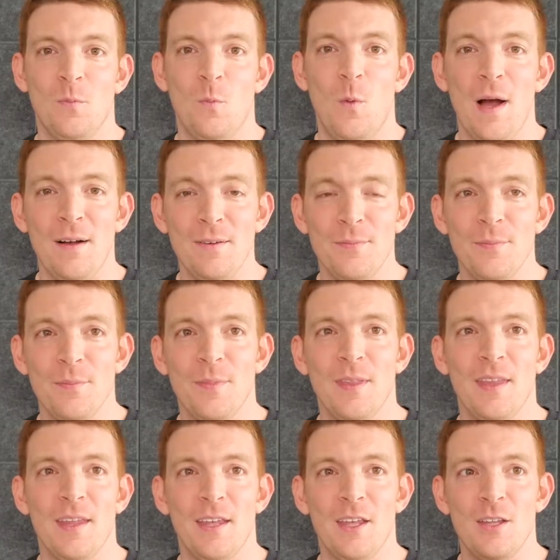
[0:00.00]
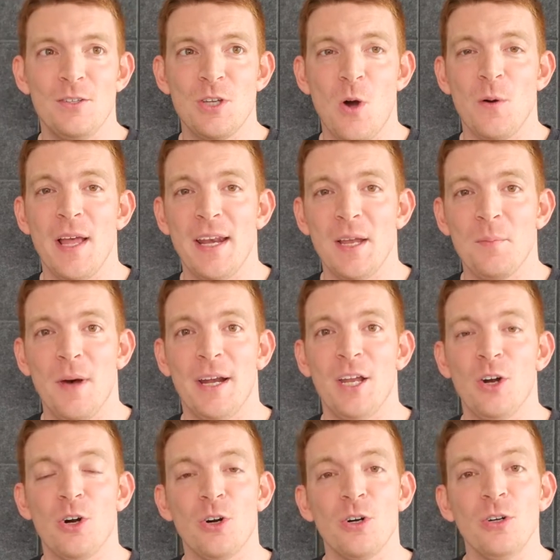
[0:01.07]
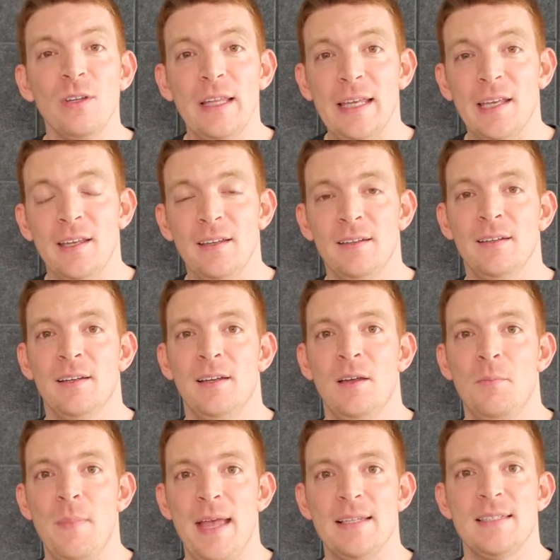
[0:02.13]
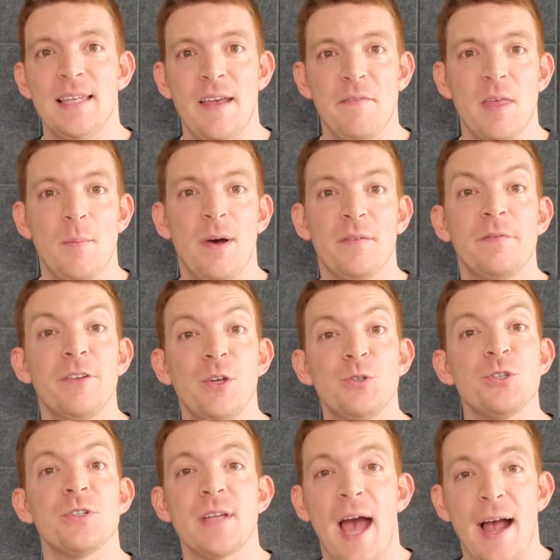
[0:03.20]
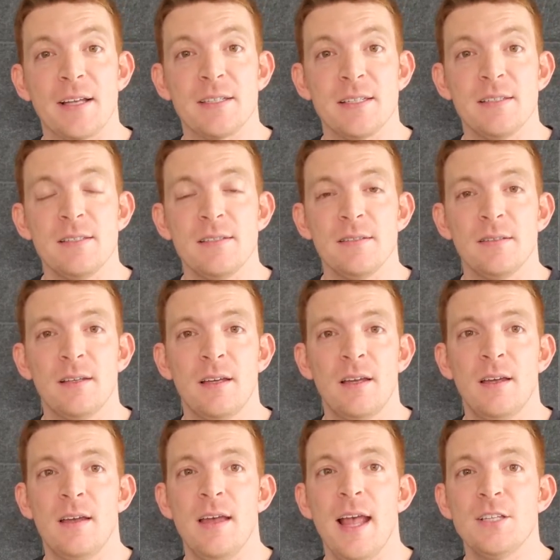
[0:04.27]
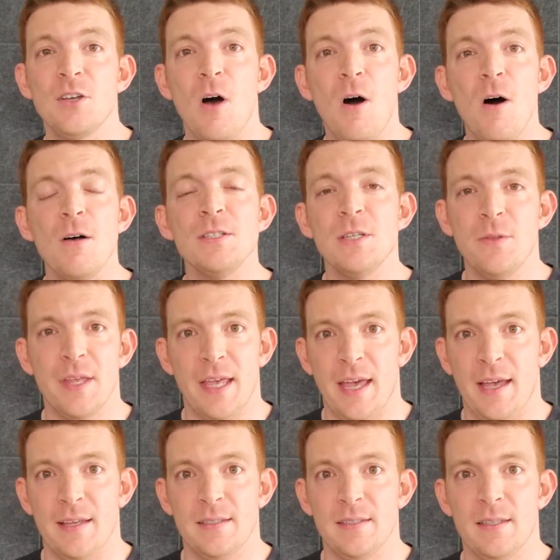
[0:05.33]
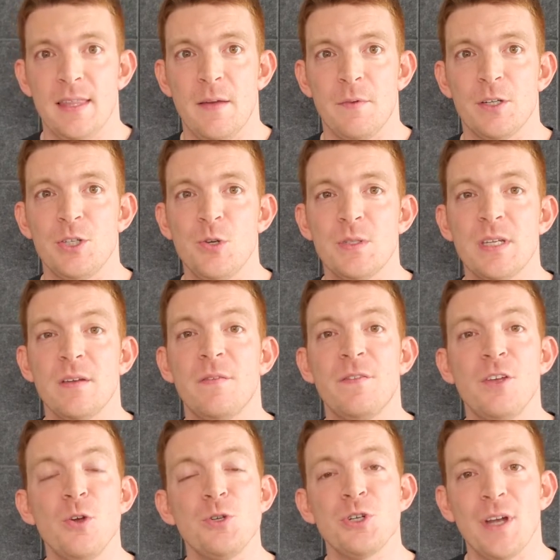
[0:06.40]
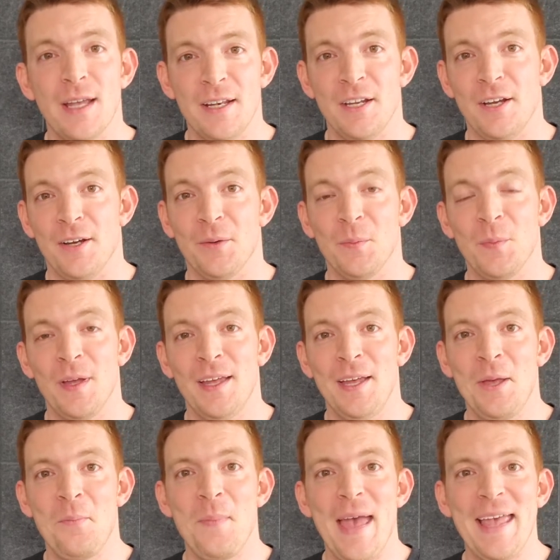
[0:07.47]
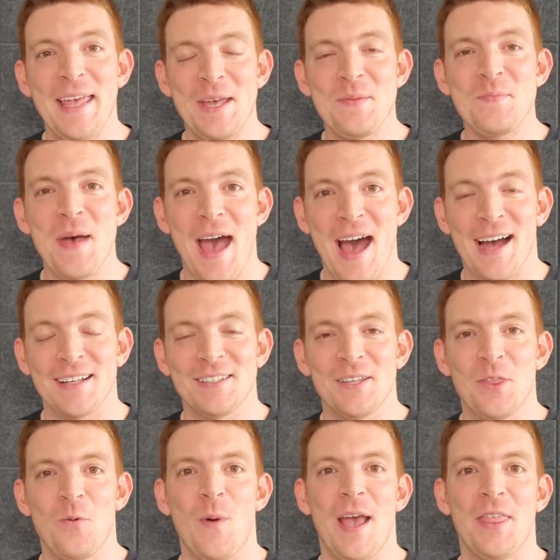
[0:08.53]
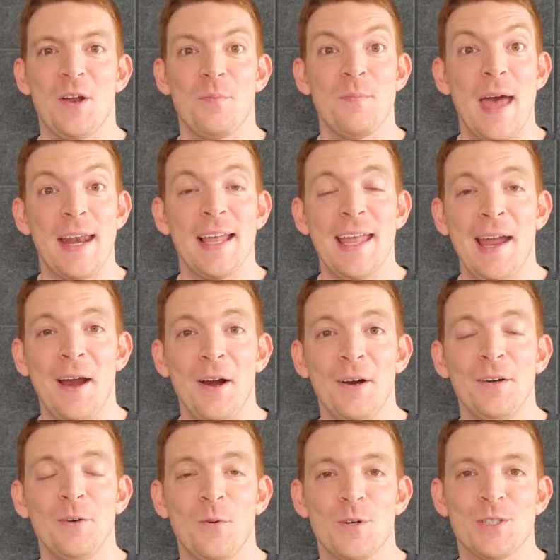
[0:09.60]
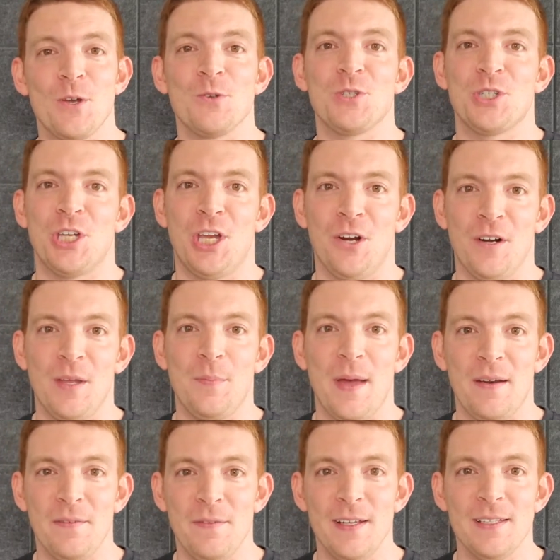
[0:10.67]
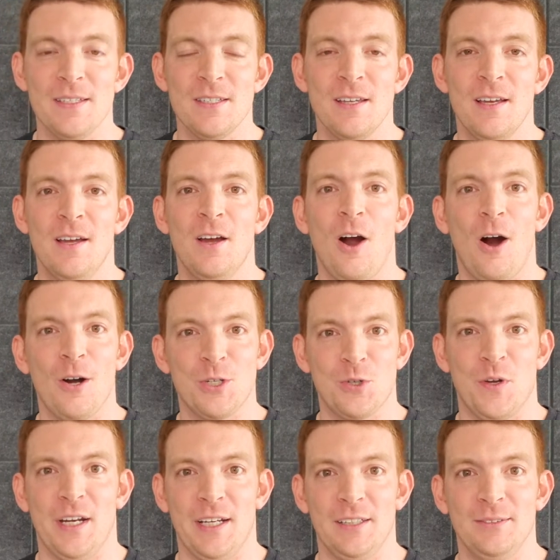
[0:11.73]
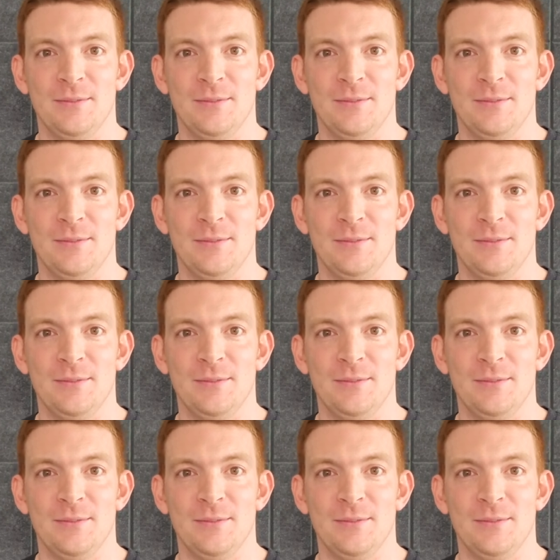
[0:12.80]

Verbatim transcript: Well, donating money early may save them on future taxes. It's also the case that reducing future income may impact the way their Medicare or Social Security benefits are treated.